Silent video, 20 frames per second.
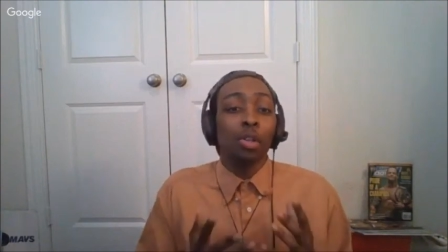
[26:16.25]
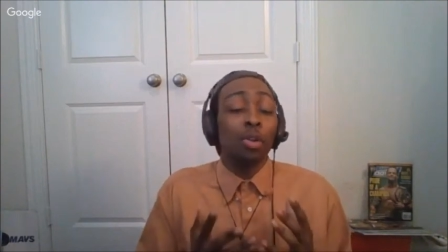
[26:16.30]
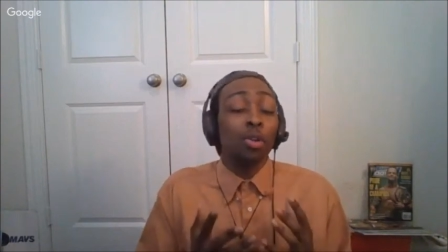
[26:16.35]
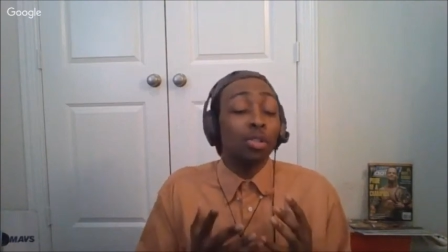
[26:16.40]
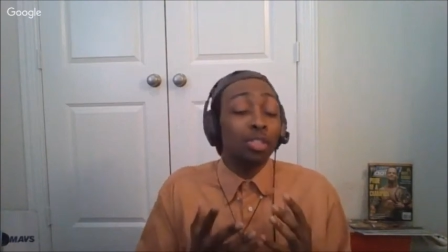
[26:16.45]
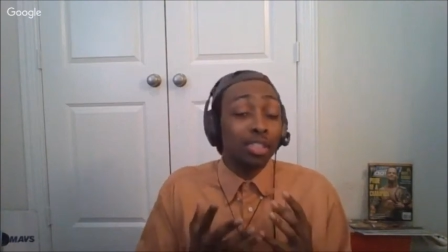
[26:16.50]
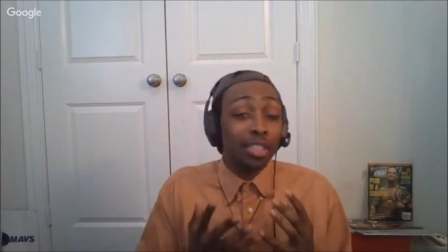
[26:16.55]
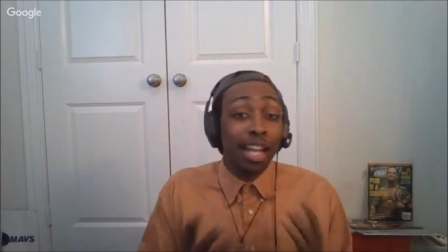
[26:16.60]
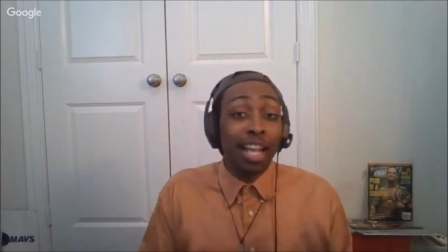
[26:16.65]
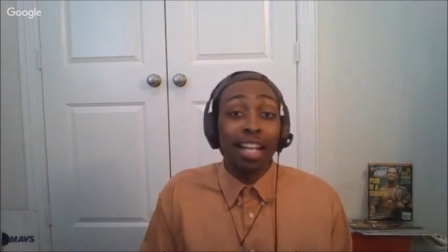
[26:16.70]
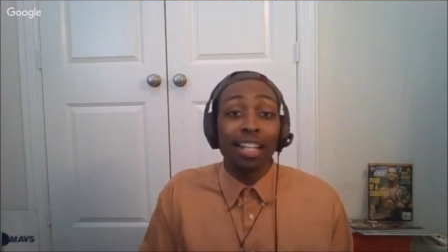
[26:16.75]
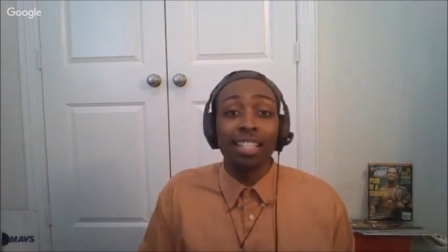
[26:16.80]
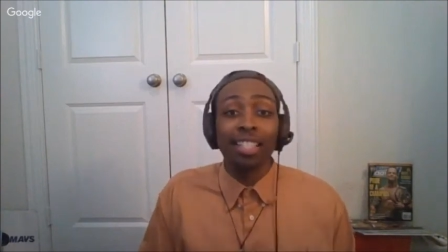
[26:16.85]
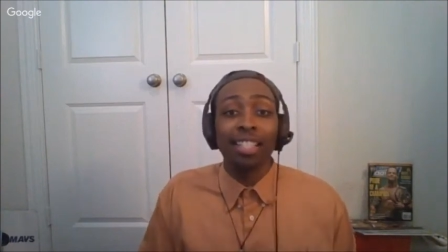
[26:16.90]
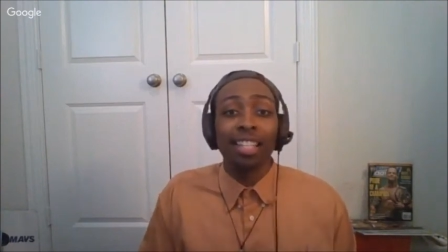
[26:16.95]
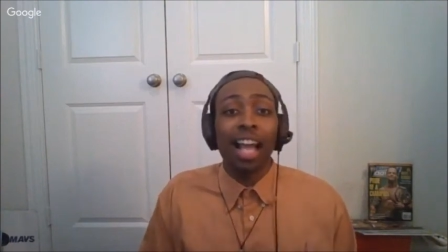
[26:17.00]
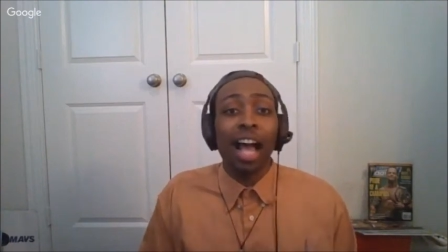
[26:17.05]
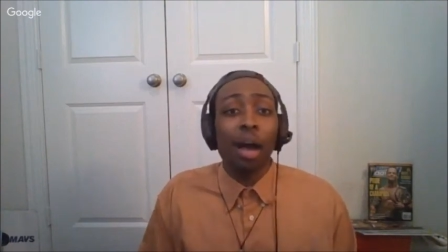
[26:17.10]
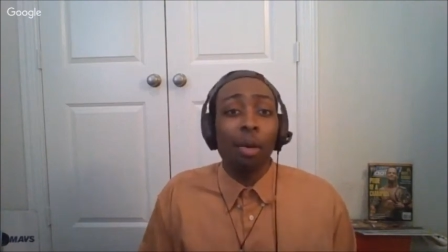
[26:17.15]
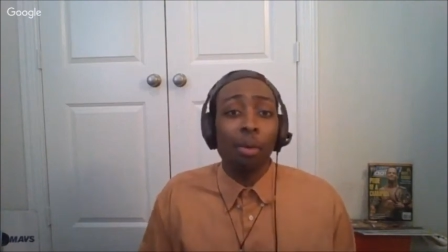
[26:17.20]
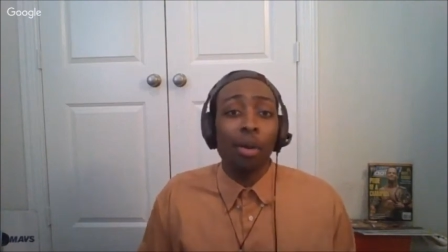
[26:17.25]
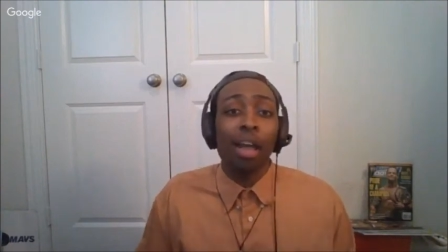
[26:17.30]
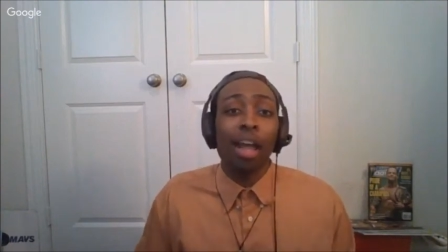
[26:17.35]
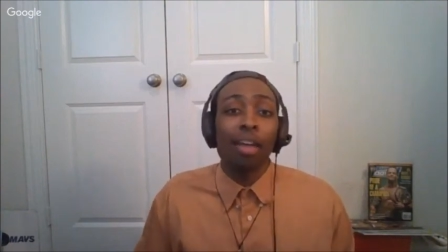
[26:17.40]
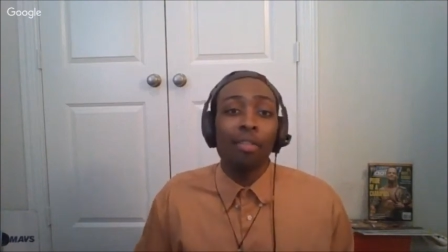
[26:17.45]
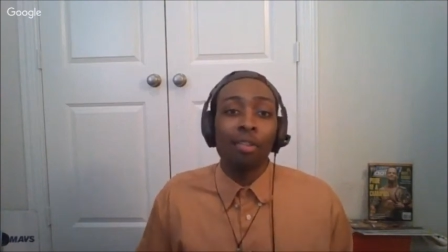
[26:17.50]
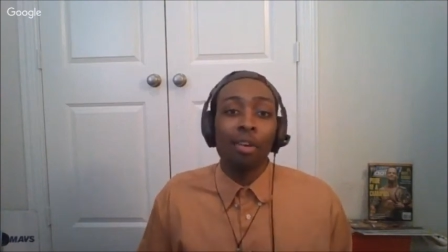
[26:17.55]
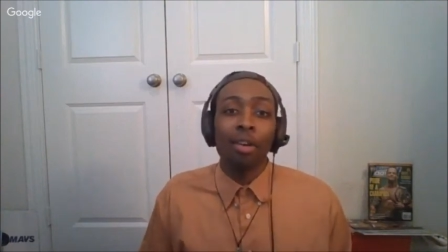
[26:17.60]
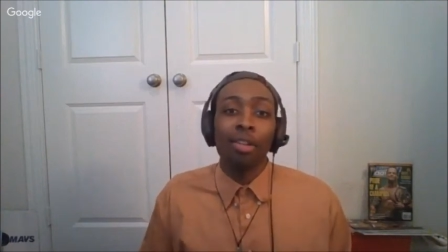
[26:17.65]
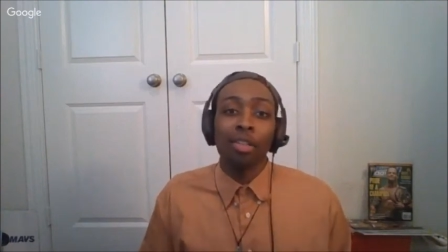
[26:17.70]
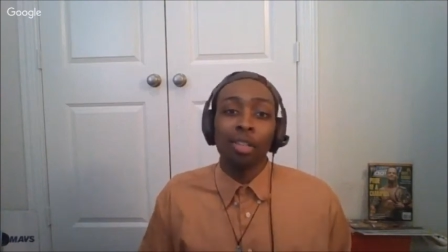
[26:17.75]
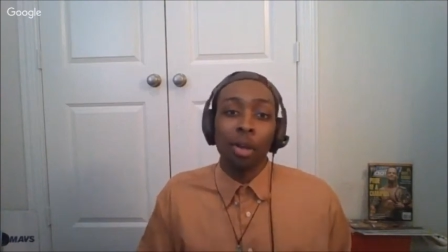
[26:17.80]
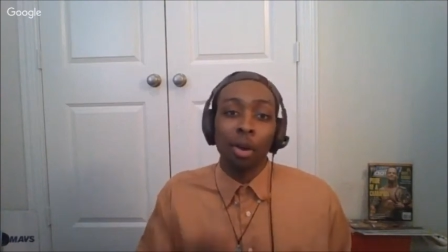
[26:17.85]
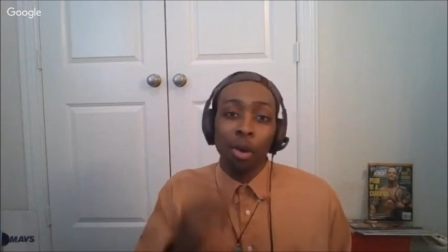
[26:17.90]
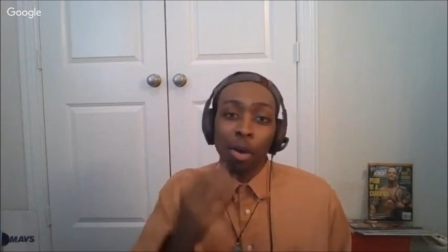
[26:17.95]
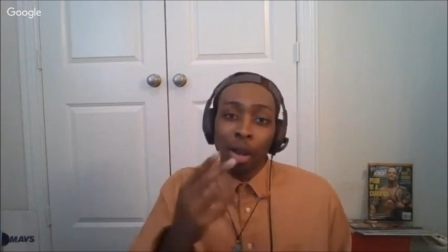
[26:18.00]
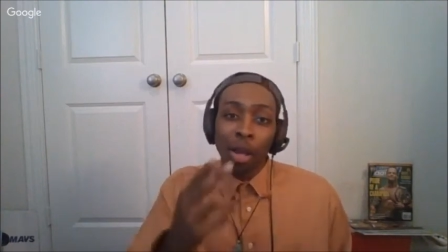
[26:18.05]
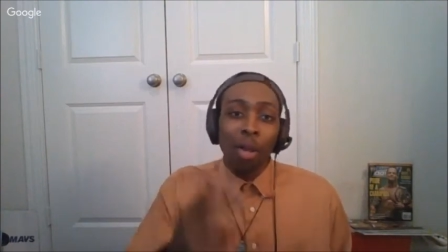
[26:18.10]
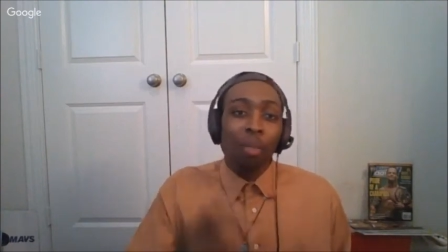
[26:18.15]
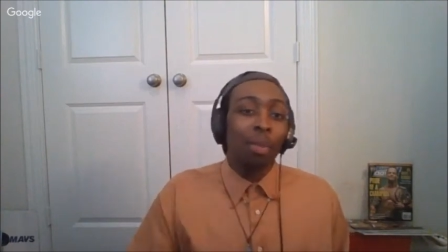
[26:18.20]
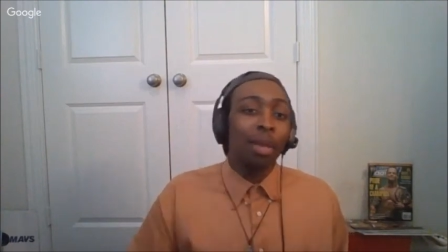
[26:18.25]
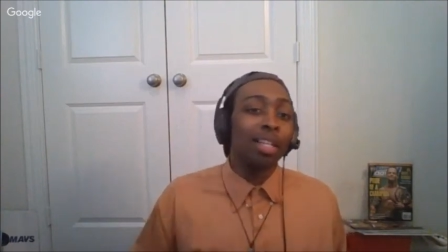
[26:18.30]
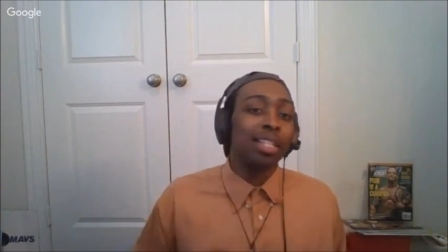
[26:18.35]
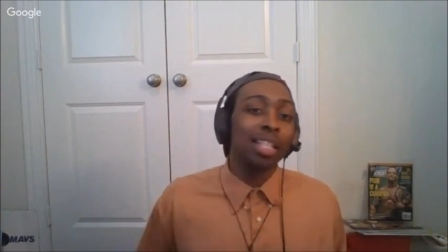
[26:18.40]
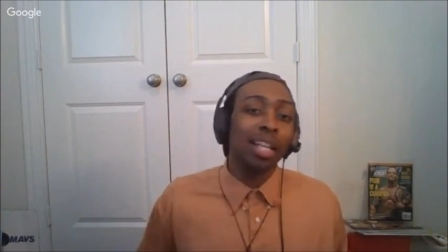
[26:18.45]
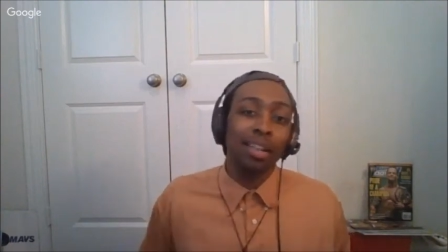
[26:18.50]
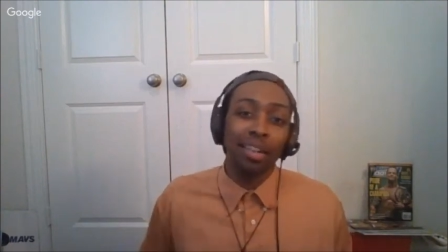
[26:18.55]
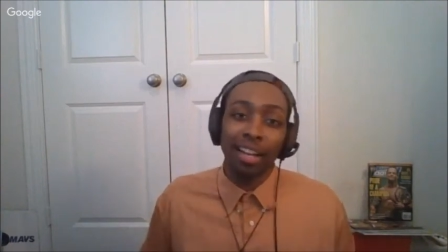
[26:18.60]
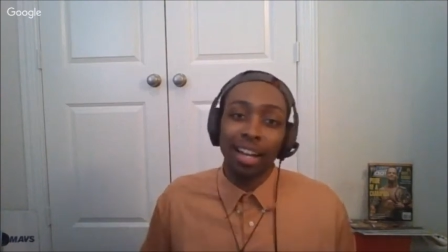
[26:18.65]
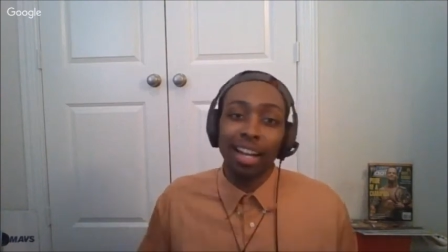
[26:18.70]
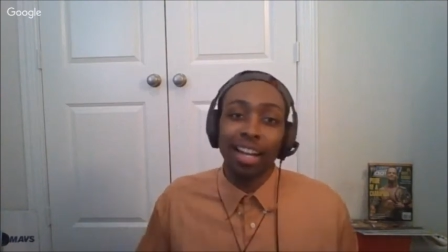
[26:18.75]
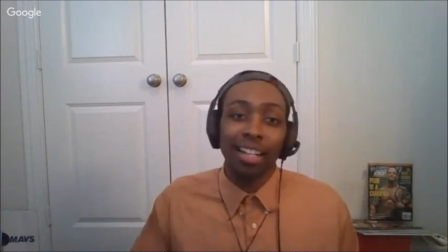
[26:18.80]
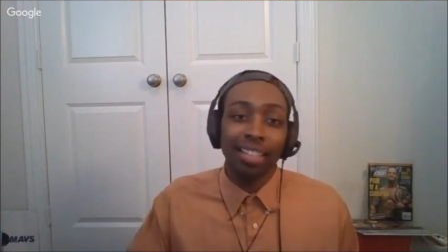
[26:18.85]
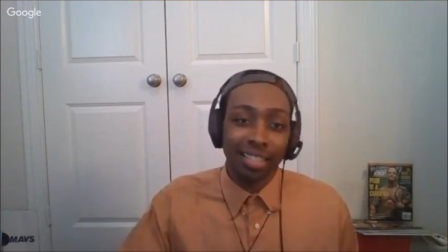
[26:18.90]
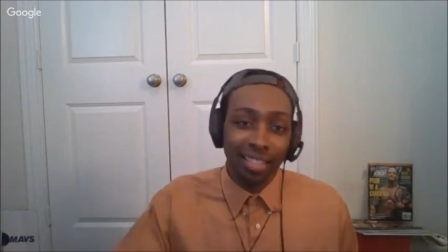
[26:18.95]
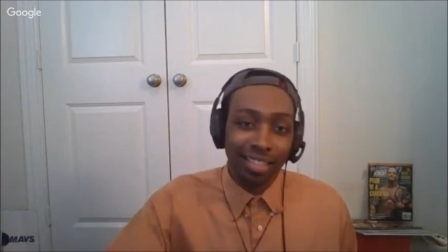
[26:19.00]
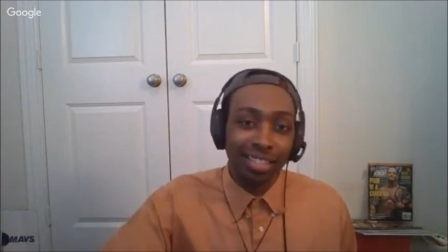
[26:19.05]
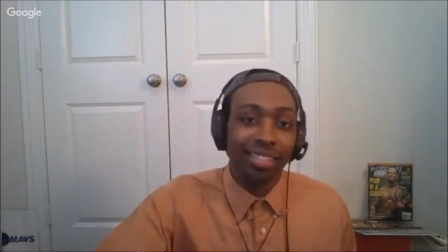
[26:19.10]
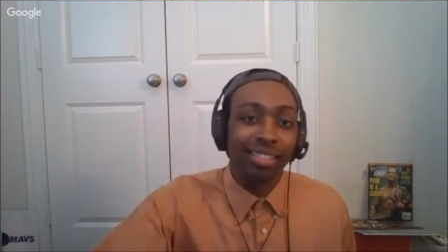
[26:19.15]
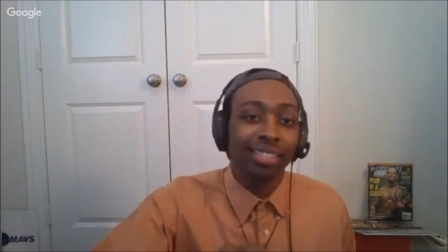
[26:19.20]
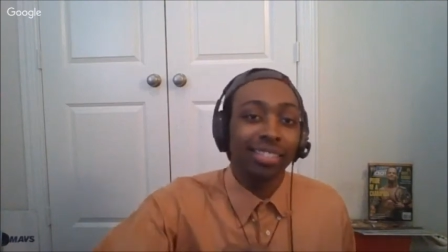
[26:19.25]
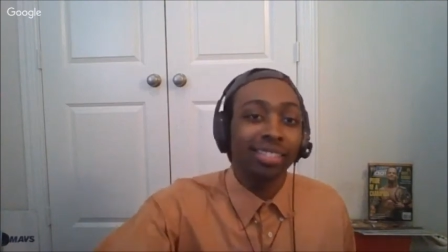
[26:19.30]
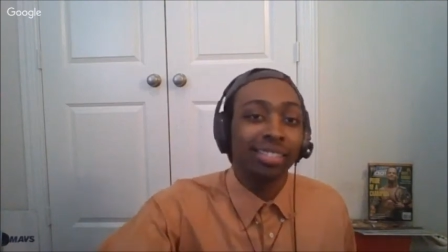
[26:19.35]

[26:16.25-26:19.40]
who's next I will have on. So peace out, guys.